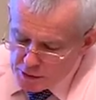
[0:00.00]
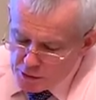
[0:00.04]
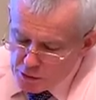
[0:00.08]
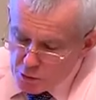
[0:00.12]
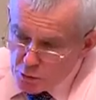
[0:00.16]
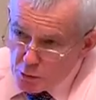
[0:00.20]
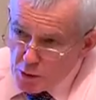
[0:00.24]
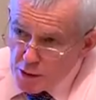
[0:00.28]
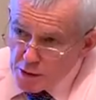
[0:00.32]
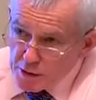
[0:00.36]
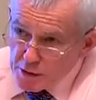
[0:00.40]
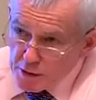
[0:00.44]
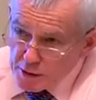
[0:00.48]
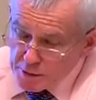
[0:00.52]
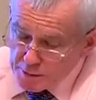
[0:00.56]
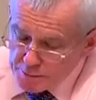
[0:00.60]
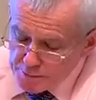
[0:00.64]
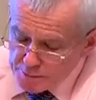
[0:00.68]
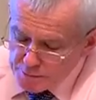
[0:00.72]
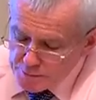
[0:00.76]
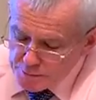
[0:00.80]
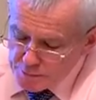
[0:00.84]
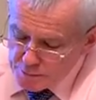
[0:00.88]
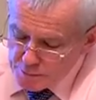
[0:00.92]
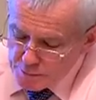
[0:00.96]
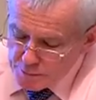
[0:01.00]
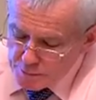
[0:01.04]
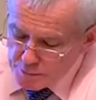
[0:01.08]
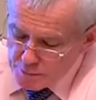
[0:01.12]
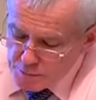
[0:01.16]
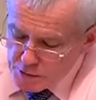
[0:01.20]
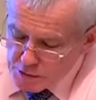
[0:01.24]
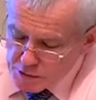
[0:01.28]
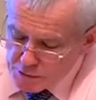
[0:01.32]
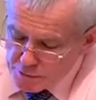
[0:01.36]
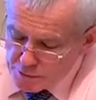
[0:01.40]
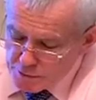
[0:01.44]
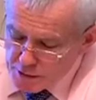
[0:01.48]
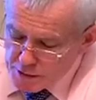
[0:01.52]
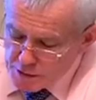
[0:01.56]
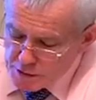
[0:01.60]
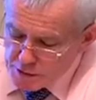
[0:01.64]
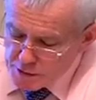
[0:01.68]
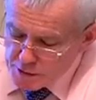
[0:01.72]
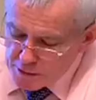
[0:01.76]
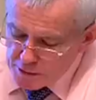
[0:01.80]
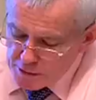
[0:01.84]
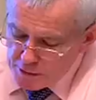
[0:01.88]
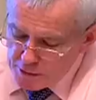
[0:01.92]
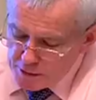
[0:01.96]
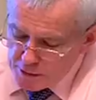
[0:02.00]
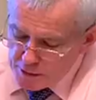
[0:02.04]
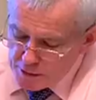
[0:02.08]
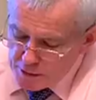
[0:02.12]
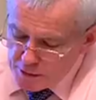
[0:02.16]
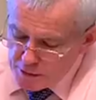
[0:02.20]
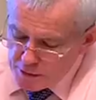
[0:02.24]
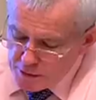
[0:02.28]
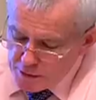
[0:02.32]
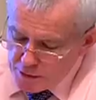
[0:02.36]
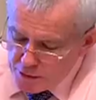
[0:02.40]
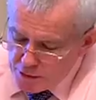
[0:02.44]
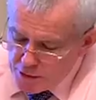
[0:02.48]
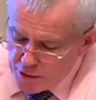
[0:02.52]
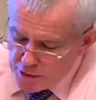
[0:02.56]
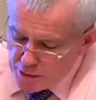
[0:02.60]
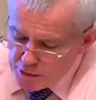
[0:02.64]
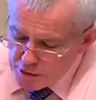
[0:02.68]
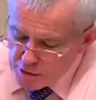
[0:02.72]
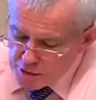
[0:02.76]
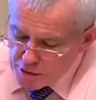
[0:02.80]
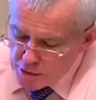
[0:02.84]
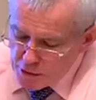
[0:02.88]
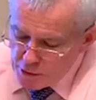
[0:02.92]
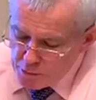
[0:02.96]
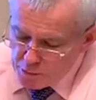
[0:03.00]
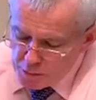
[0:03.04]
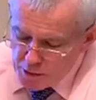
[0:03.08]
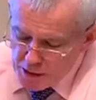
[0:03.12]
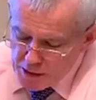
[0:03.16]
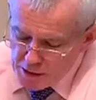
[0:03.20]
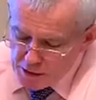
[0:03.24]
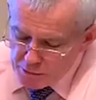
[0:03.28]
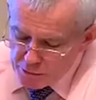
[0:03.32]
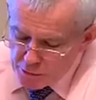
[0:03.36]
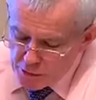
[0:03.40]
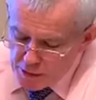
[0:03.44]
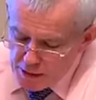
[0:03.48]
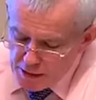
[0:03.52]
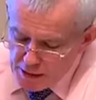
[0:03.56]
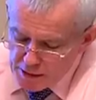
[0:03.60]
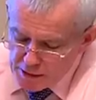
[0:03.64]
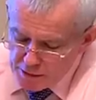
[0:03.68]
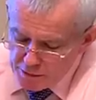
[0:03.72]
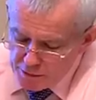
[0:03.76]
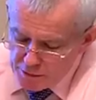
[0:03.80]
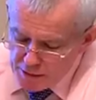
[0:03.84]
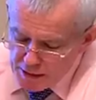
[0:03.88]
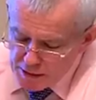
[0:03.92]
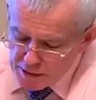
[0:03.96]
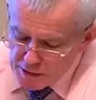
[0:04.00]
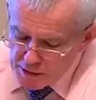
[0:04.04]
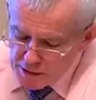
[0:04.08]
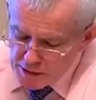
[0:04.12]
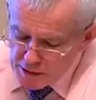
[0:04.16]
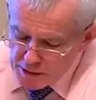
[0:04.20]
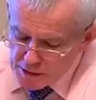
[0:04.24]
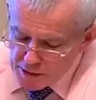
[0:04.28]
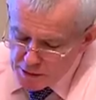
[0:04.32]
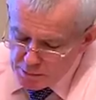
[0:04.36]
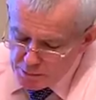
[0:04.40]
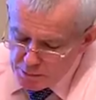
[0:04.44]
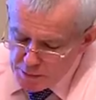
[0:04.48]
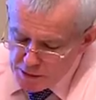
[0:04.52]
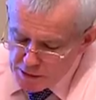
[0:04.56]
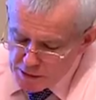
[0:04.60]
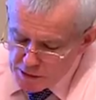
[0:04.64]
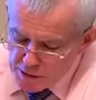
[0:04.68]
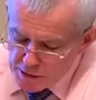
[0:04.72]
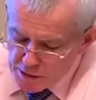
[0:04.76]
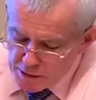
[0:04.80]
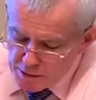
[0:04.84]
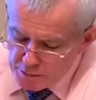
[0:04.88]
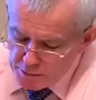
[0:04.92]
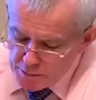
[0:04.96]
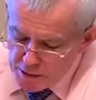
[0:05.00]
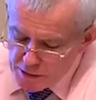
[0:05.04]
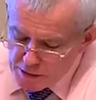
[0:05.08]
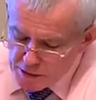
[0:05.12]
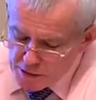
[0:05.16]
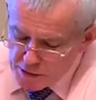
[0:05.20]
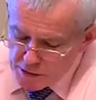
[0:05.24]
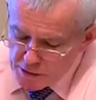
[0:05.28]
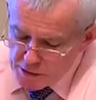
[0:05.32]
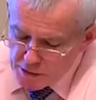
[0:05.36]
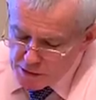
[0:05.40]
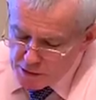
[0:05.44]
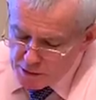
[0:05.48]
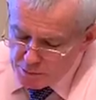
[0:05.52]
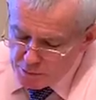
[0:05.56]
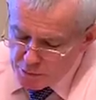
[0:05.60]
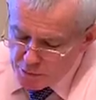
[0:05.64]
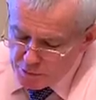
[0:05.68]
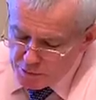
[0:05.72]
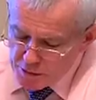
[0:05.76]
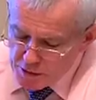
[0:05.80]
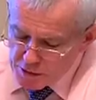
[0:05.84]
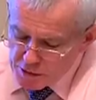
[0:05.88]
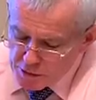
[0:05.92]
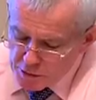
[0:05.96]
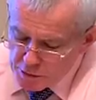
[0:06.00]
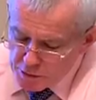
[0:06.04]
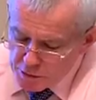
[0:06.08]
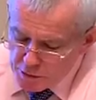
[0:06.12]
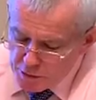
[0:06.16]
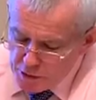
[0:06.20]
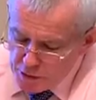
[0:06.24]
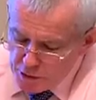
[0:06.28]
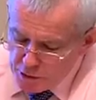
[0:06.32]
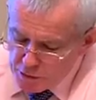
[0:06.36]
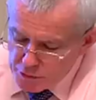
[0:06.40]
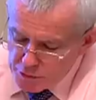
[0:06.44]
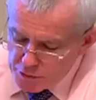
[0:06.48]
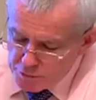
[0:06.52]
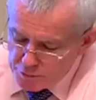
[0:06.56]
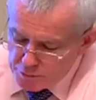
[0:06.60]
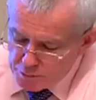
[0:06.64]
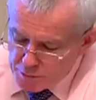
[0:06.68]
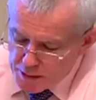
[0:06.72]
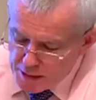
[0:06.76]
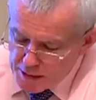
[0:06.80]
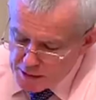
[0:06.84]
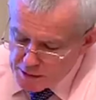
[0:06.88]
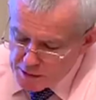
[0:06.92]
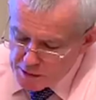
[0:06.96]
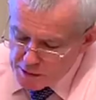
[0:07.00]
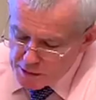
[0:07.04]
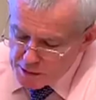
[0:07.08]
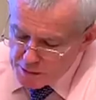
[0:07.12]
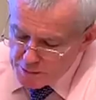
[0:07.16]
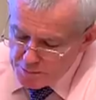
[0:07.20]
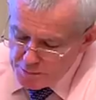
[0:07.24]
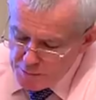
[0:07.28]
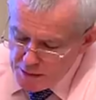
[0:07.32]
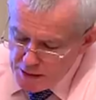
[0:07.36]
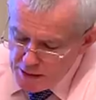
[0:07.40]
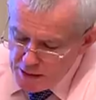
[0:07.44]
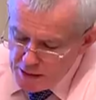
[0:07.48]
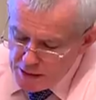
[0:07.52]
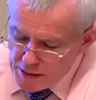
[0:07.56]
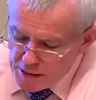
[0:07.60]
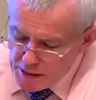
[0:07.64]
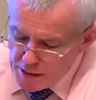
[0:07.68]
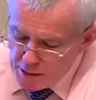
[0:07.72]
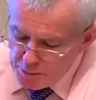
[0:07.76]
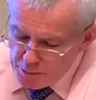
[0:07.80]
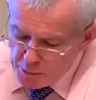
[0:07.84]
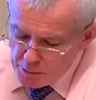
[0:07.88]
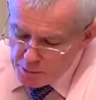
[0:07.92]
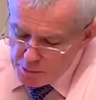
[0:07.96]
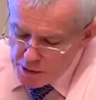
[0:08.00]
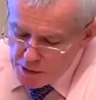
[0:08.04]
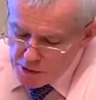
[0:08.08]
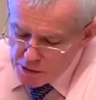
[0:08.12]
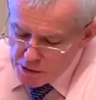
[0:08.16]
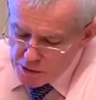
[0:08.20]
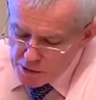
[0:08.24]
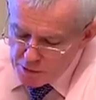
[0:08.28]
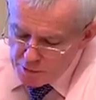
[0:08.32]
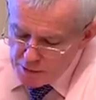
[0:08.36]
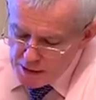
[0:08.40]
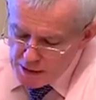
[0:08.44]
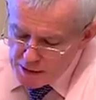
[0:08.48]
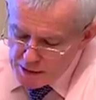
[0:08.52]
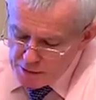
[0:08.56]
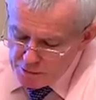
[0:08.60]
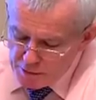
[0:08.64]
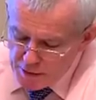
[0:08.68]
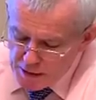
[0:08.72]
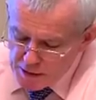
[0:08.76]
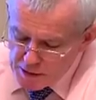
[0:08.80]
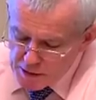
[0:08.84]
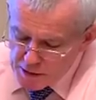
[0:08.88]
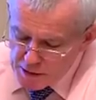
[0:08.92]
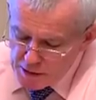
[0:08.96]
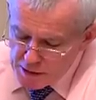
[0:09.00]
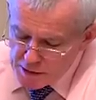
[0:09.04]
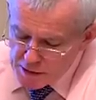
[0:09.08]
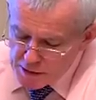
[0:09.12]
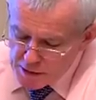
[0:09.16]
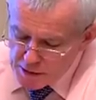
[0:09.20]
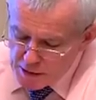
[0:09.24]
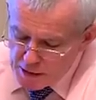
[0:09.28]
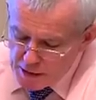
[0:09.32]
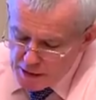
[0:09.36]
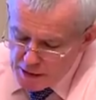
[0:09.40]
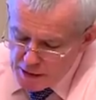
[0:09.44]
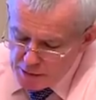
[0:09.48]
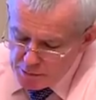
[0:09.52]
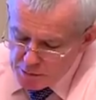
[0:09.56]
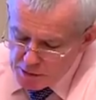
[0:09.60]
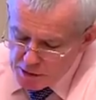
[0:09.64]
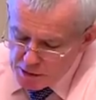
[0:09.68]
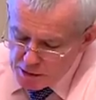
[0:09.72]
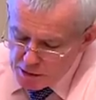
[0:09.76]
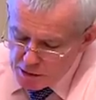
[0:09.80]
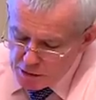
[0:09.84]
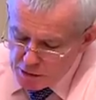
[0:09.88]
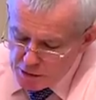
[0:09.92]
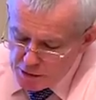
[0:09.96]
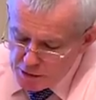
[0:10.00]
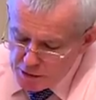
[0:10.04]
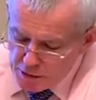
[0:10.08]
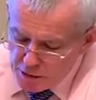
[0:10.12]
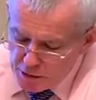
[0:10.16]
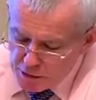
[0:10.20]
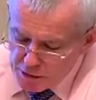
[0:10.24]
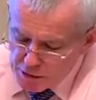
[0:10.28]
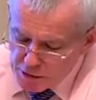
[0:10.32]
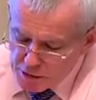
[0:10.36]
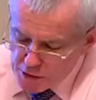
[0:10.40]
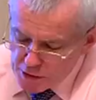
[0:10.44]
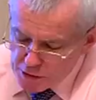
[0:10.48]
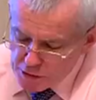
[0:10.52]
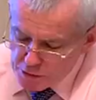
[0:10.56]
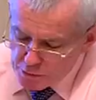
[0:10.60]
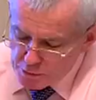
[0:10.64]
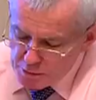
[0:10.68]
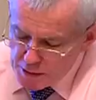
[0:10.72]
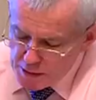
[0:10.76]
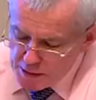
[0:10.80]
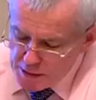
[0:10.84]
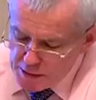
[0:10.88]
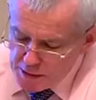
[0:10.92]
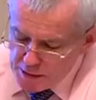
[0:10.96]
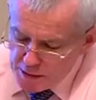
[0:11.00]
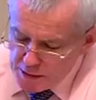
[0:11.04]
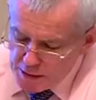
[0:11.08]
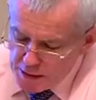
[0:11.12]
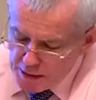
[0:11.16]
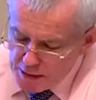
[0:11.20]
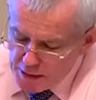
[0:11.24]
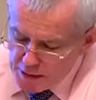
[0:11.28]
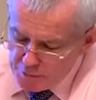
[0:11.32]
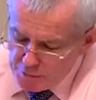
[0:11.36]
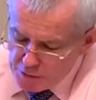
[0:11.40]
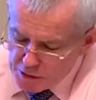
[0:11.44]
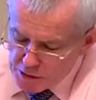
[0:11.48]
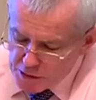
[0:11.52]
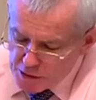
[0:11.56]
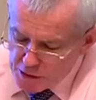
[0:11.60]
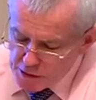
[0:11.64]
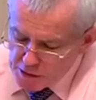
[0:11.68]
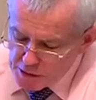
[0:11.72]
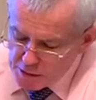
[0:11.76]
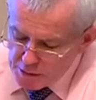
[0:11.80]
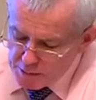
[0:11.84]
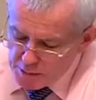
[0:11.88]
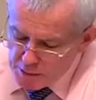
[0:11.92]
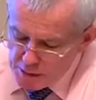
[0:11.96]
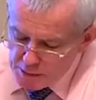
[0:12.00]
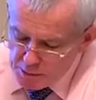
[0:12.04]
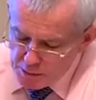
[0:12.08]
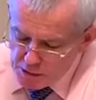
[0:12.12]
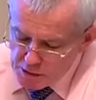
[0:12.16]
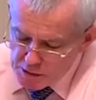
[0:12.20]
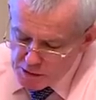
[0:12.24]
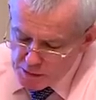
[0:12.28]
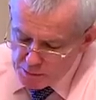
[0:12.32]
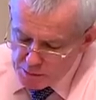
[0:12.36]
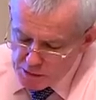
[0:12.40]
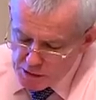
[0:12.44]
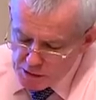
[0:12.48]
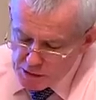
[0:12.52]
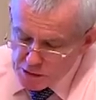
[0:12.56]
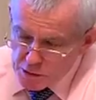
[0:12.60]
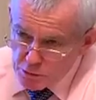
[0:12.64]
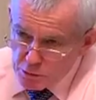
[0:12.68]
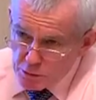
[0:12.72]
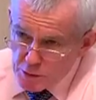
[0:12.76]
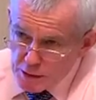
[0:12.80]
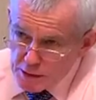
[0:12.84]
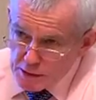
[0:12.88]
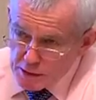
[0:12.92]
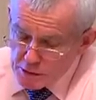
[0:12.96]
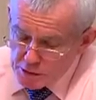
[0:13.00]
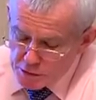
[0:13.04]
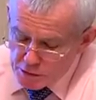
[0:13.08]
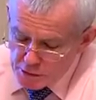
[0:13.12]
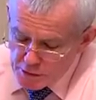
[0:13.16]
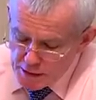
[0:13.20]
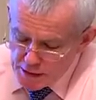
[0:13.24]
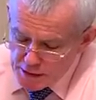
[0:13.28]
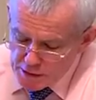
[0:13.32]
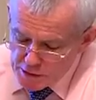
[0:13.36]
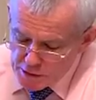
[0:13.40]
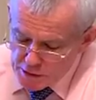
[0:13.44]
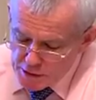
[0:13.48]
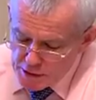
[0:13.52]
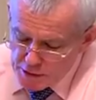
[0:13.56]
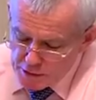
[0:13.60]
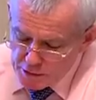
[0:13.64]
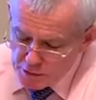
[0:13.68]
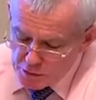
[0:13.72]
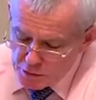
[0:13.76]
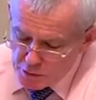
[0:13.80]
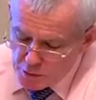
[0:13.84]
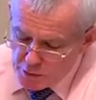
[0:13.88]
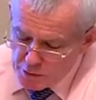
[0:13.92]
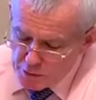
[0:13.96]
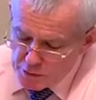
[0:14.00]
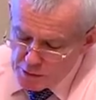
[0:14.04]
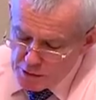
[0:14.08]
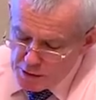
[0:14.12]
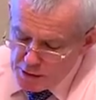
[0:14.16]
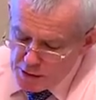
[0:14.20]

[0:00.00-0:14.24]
quoting Mr. Fletcher, there is no place for anti-vaccination messages in professional health practice. And any promotion of anti-vaccination claims, including on social media and advertising, may be subject to regulatory action, end of quote.